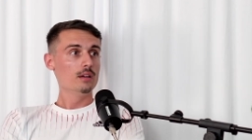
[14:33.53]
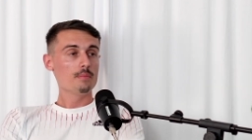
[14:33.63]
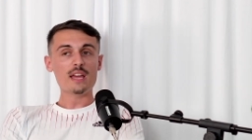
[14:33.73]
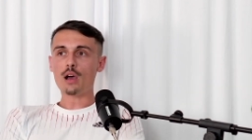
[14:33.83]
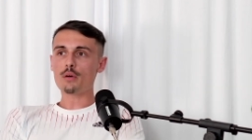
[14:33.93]

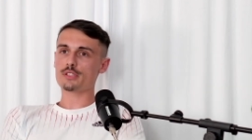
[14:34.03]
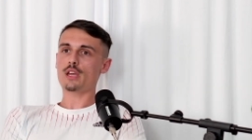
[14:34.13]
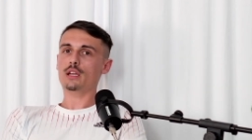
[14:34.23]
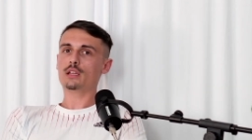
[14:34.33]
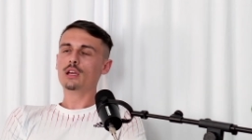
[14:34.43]
And I was
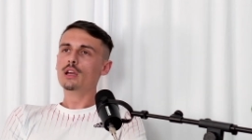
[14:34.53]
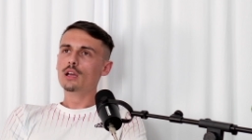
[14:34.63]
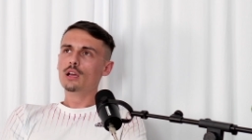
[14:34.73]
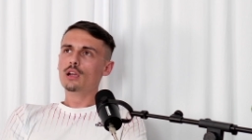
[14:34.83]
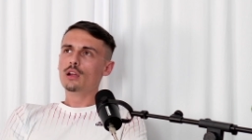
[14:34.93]
like,
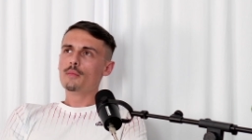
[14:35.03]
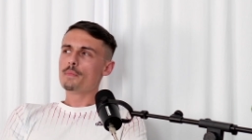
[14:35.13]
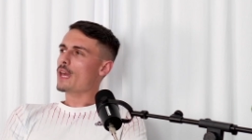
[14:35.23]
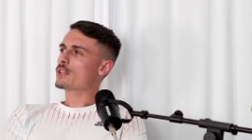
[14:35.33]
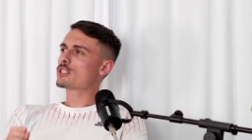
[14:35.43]

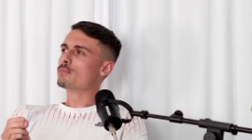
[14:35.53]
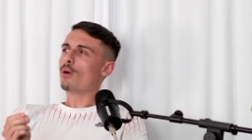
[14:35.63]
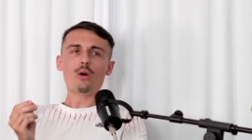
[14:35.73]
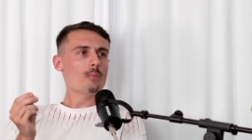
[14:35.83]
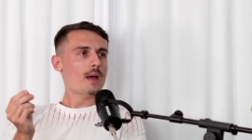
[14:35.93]
that
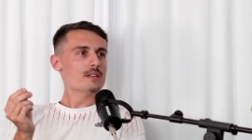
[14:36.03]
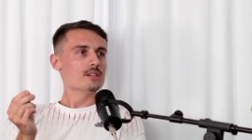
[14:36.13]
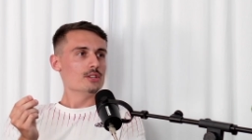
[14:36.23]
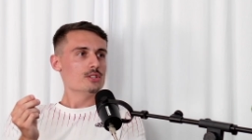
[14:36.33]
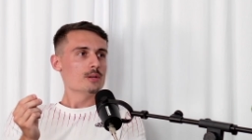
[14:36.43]
small
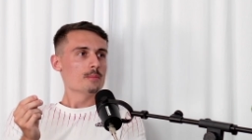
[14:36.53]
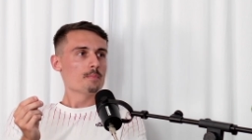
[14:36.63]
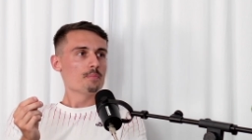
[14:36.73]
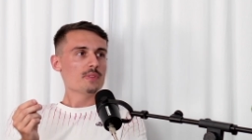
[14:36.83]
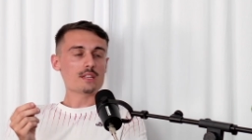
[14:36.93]
message.
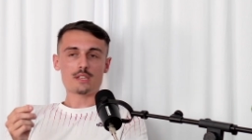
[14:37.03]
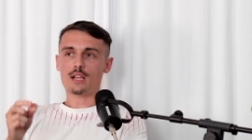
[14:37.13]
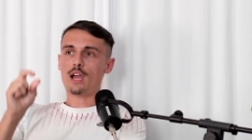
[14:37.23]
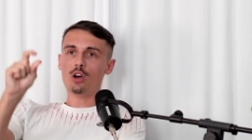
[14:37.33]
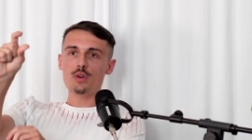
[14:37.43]
It's
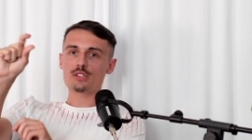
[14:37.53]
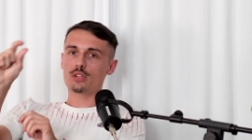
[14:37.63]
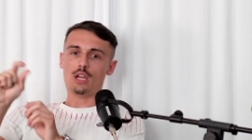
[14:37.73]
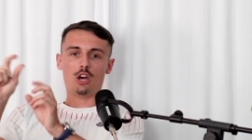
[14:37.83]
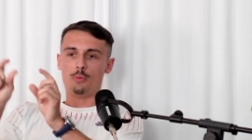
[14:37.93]
like, I always
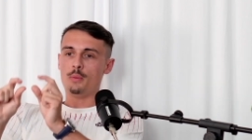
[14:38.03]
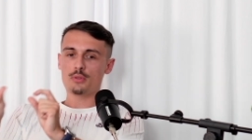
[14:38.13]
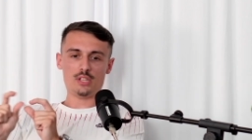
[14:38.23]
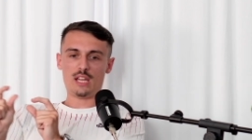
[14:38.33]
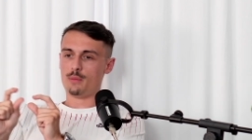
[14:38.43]
look at other
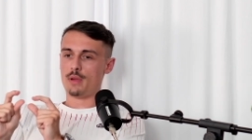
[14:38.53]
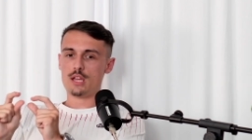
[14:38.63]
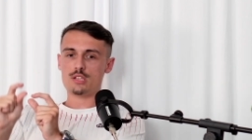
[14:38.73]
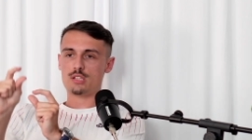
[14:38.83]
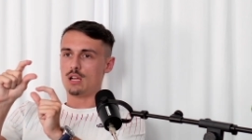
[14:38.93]
people's landing
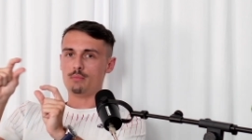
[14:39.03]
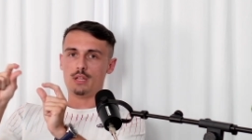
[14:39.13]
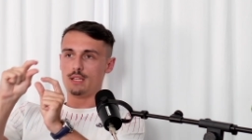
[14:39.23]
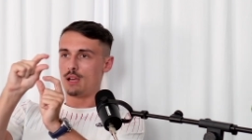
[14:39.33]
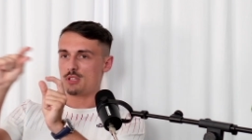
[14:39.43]
pages and I'm
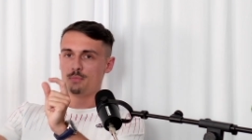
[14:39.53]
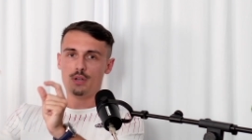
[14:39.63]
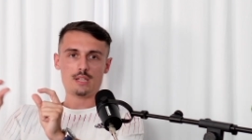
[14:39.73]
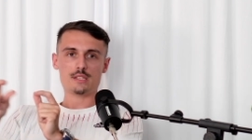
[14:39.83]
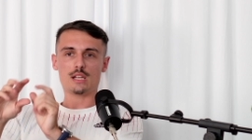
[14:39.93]
like, I'm
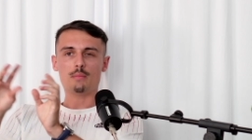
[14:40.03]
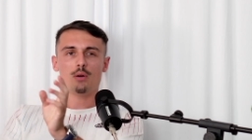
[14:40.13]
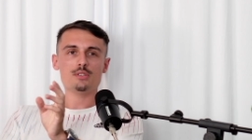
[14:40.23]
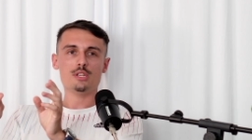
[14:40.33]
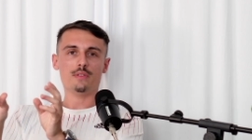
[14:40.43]
split testing. I'm
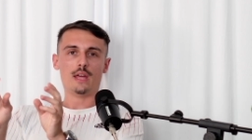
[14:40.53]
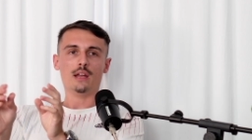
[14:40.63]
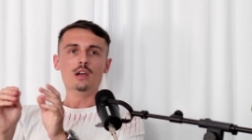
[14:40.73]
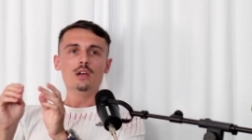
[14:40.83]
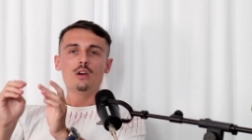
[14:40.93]
always doing that.
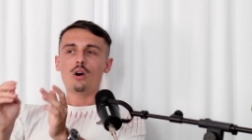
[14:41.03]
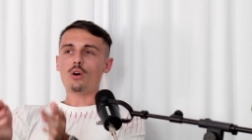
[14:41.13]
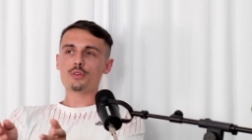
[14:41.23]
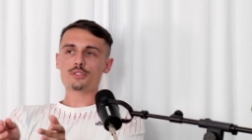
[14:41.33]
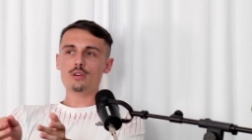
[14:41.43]

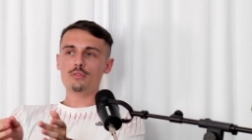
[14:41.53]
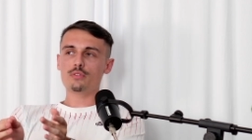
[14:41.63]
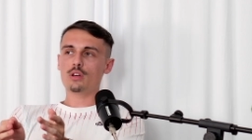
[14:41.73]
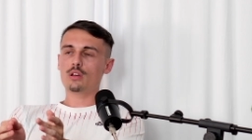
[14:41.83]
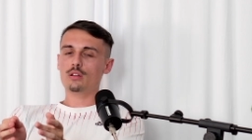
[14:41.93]
Also,
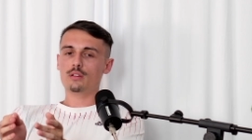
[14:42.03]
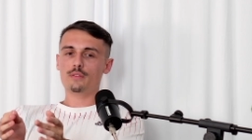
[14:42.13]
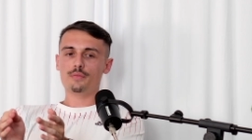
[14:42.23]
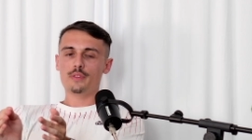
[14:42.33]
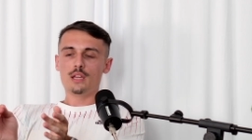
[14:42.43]

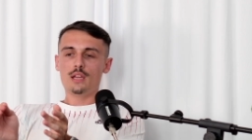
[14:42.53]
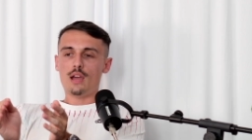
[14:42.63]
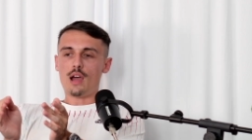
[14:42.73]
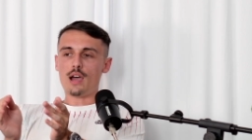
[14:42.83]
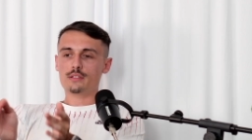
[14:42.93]

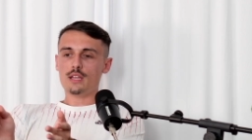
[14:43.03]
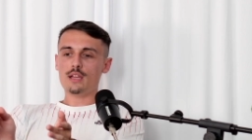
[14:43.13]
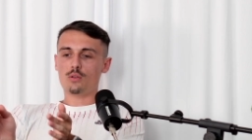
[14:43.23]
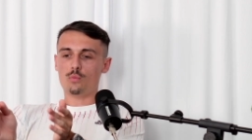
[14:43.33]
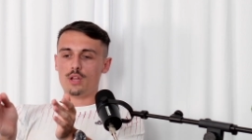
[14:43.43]
I
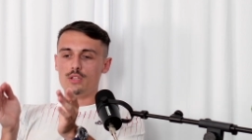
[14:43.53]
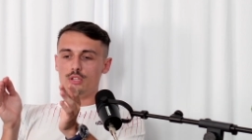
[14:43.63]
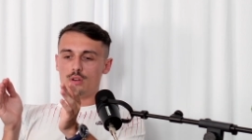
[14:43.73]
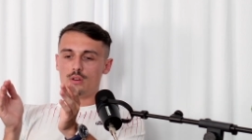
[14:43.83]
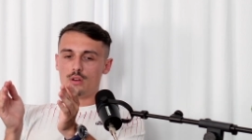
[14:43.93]
think when
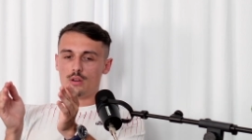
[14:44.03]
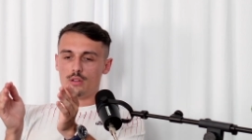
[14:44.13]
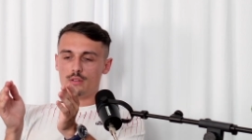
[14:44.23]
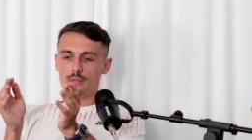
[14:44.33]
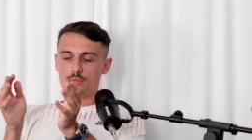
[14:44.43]
you're
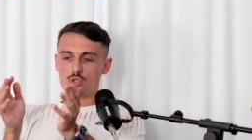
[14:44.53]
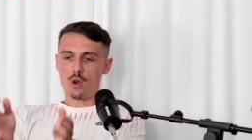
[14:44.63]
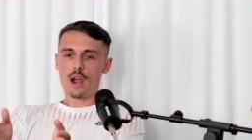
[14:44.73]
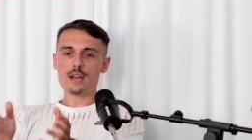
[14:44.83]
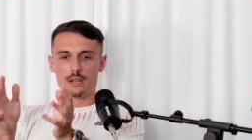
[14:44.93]

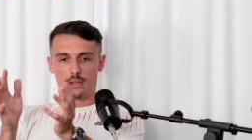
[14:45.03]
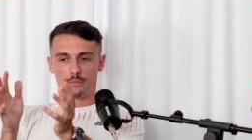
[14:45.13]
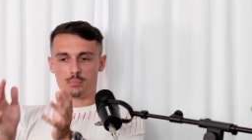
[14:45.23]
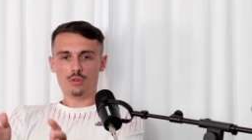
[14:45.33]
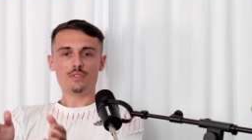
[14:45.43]
trying to
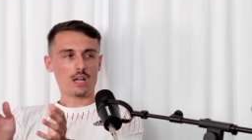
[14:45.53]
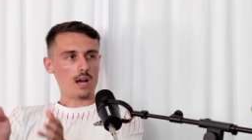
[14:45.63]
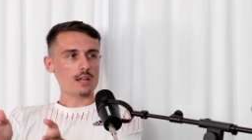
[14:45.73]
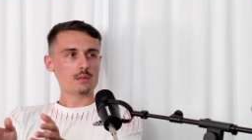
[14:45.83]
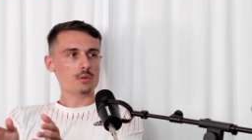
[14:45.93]
prove the
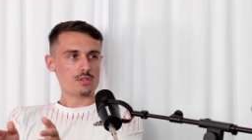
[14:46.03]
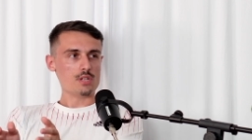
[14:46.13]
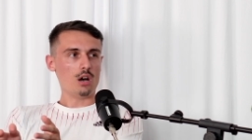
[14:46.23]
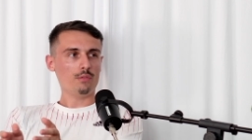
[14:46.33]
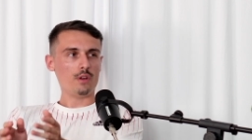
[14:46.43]
concept
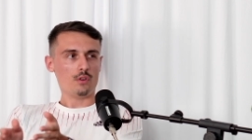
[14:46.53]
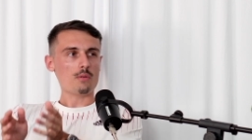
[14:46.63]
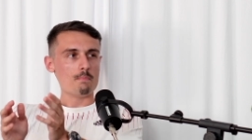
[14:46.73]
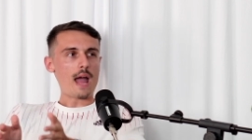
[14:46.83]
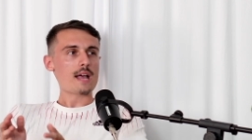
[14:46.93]
yourself, if you're
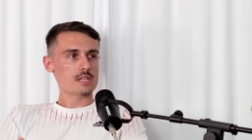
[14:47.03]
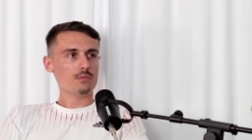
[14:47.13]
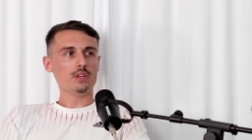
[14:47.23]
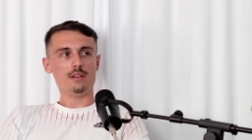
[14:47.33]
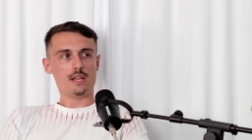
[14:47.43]

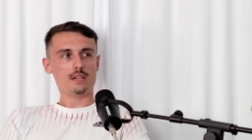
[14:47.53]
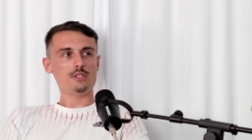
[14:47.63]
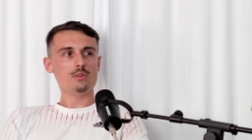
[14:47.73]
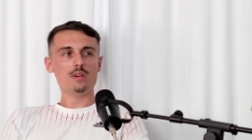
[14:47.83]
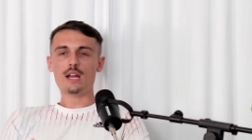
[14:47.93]
massively addicted
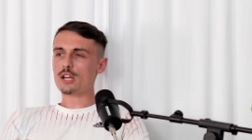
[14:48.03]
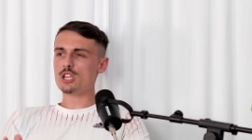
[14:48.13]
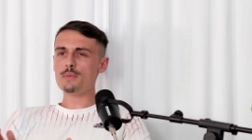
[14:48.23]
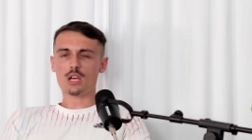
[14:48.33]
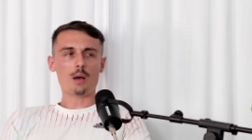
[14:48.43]
to it, it
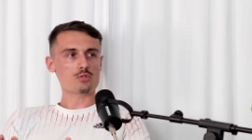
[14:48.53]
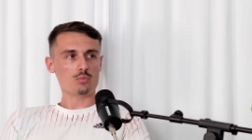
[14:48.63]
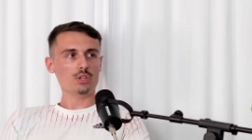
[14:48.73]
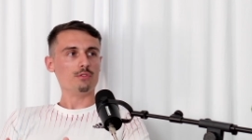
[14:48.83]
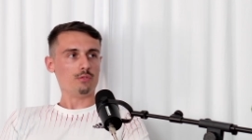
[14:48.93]
actually becomes
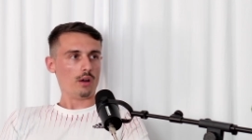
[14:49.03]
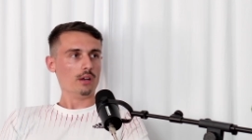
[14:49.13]
really fun.